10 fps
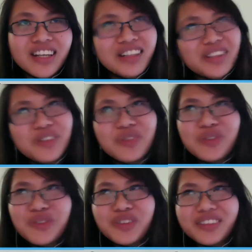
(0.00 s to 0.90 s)

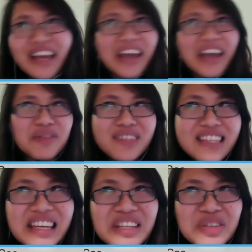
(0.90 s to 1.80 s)
to KFC
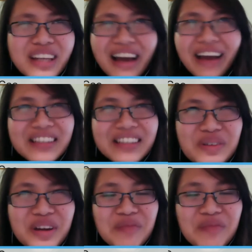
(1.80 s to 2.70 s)
to eat ice
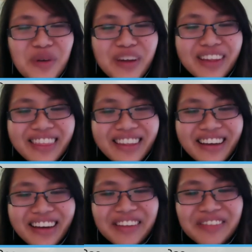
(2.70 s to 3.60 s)
cream with
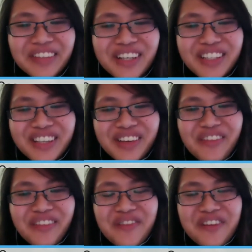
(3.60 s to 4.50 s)
some of the
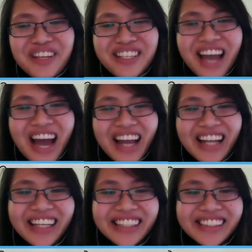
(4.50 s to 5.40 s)
first year
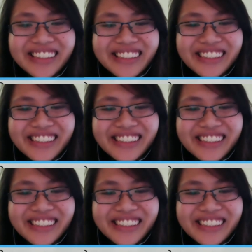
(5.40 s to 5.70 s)
analysts